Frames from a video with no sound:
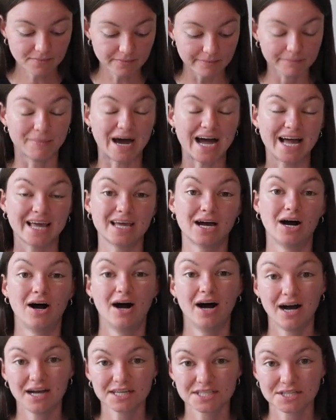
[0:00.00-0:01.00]
My
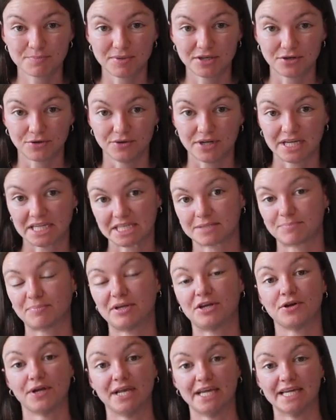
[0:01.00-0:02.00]
hospital
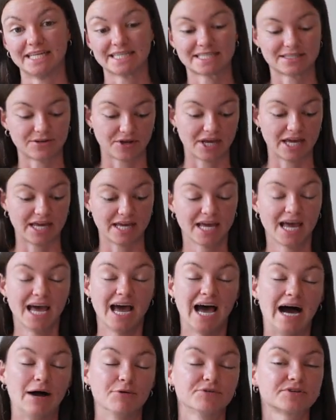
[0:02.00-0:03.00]
experience, okay?
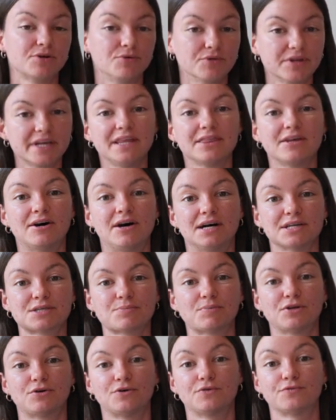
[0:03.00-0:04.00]
I was only in the
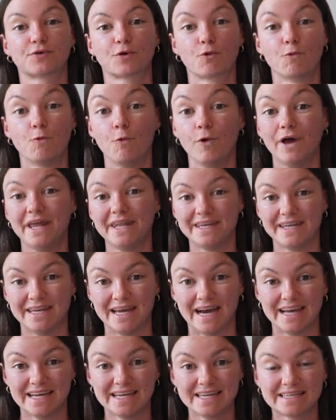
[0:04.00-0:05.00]
hospital for 1
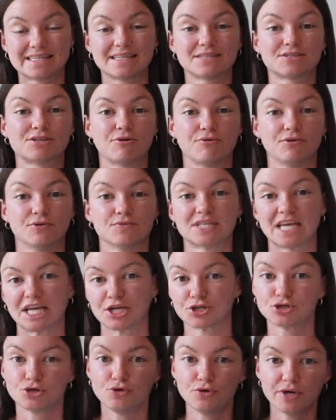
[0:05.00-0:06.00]
night, so it was like
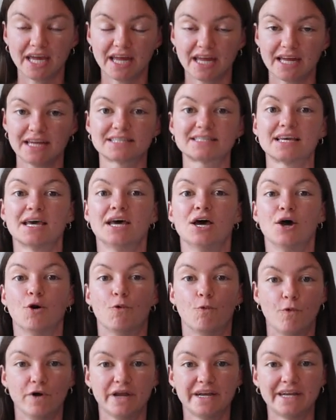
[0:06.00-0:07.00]
2 days,
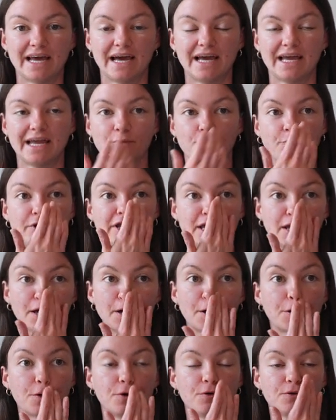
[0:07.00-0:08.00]
1 night. We
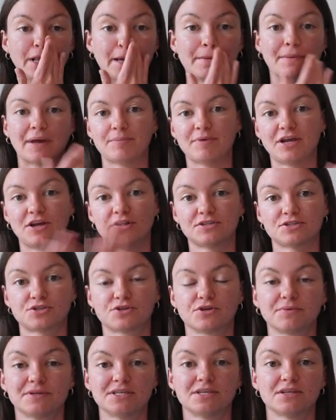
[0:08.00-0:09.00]
go, like my parents
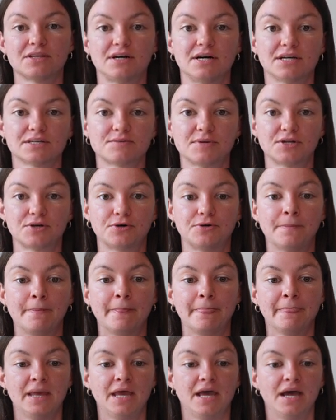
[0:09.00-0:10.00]
took me to the hospital,
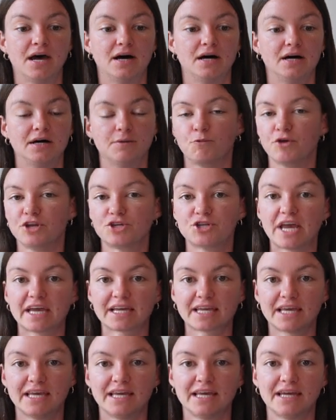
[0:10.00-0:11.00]
we
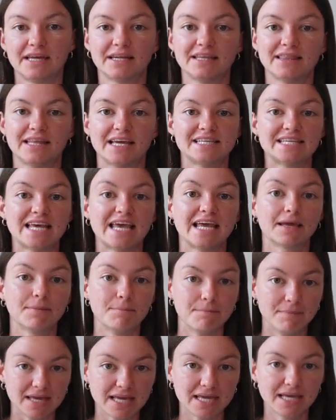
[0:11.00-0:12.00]
check in, they take
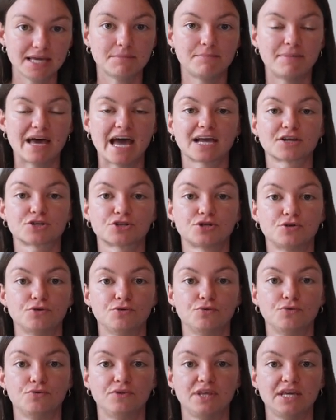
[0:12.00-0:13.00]
me back
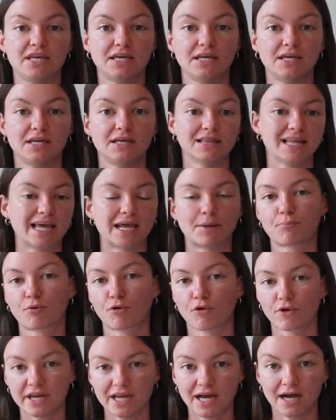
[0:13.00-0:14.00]
to the like
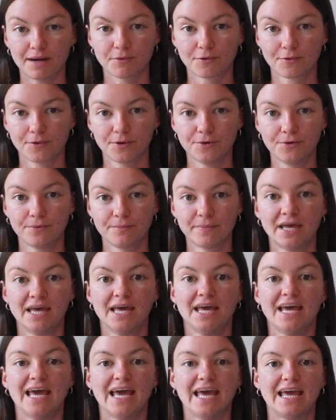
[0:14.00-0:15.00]
pre-op room,
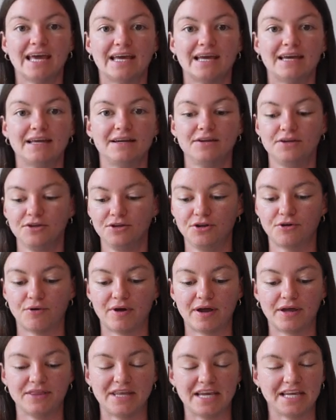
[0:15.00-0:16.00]
and
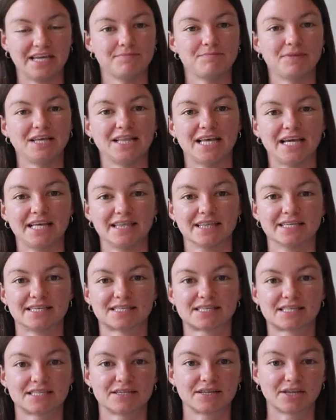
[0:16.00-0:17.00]
they give me like
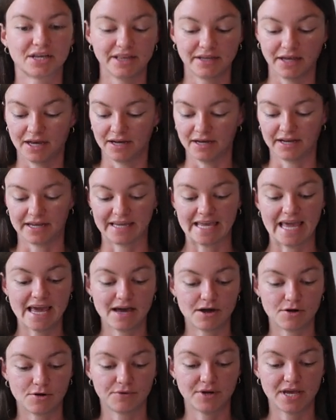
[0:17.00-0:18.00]
this
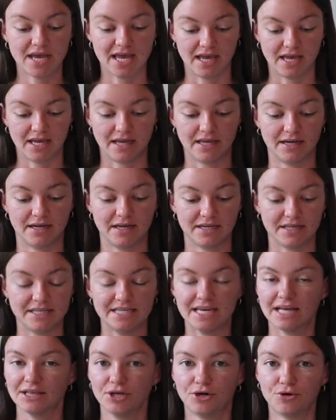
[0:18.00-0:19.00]
gown and
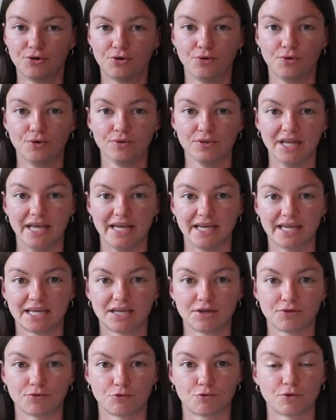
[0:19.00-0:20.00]
yellow
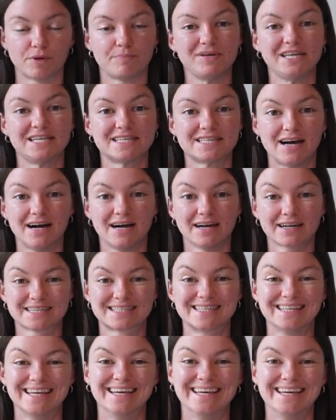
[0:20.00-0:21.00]
like grippy socks.